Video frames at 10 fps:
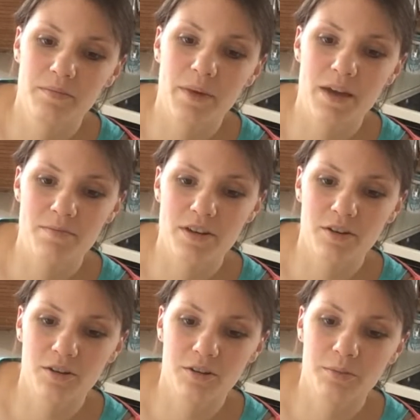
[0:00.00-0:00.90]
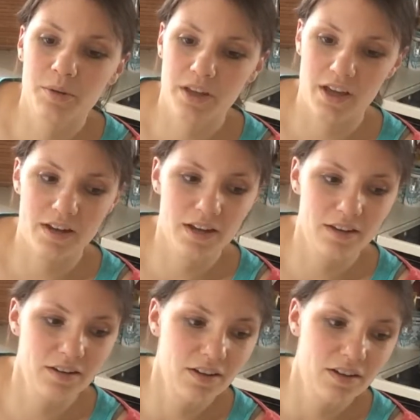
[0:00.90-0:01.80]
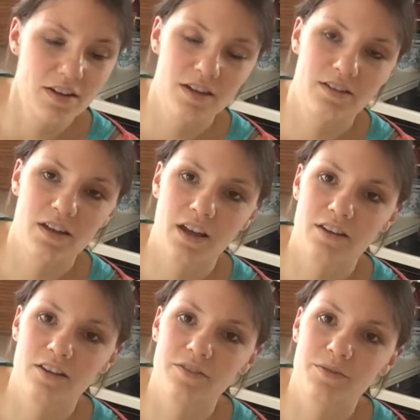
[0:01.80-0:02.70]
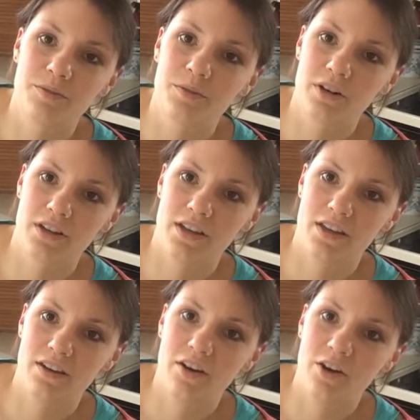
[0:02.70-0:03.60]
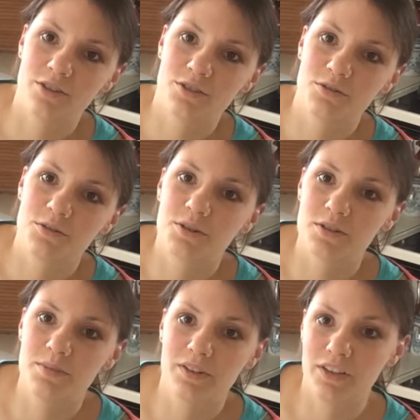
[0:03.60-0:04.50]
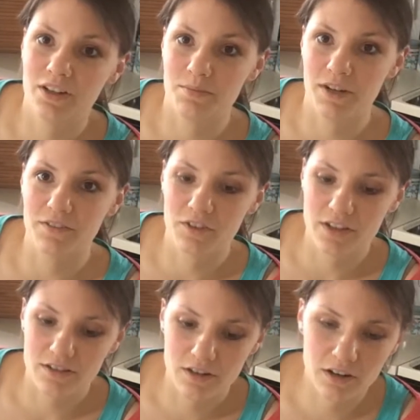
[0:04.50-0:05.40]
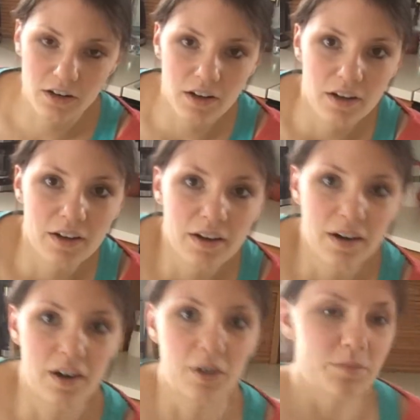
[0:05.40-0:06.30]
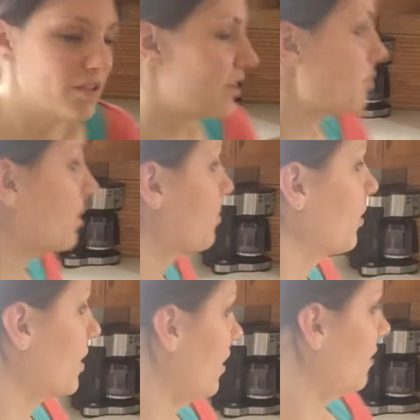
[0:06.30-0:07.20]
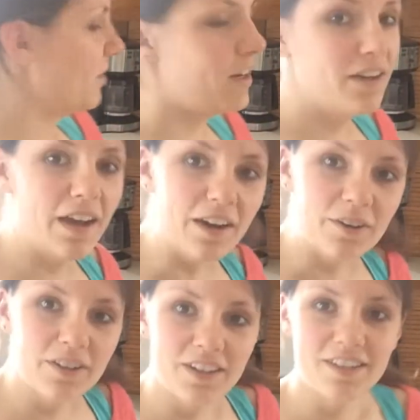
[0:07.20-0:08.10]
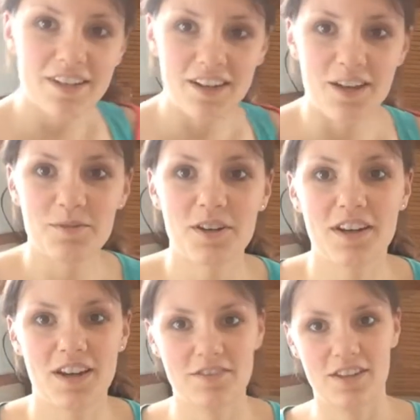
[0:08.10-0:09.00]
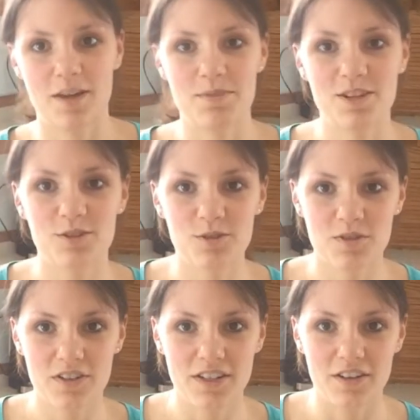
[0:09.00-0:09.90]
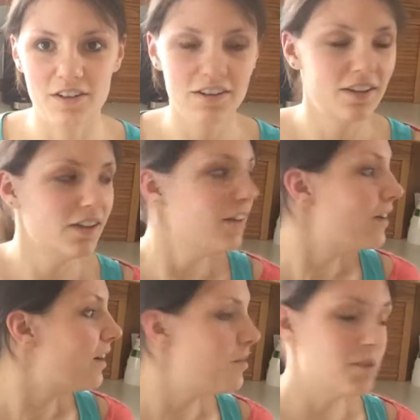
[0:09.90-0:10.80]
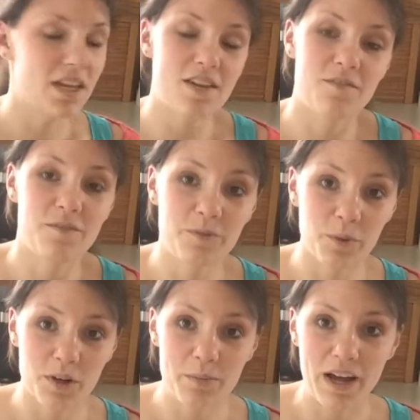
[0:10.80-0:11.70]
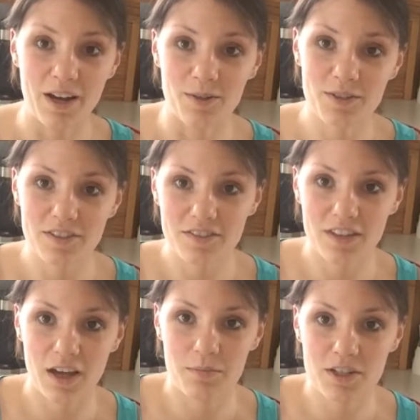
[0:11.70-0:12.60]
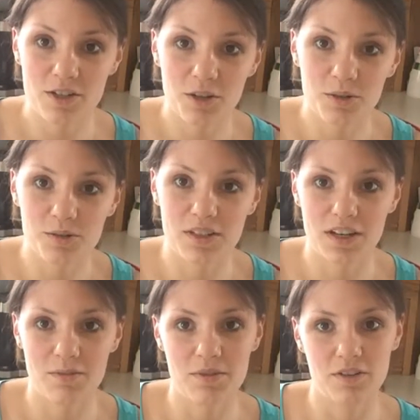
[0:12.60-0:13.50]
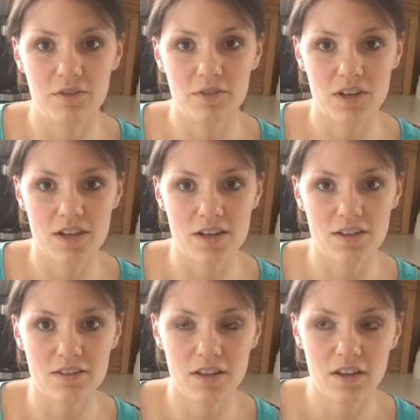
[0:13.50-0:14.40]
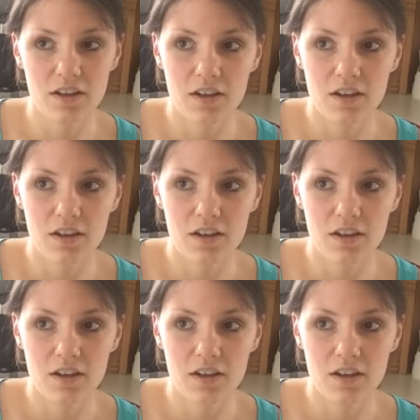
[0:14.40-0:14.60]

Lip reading: my meal planning is kind of working also towards building up my freezer. So that's what I'm working on right now. Tonight we're going to have Sloppy Joes for dinner. I'm making 4 pounds of Sloppy Joes, and I'm going to freeze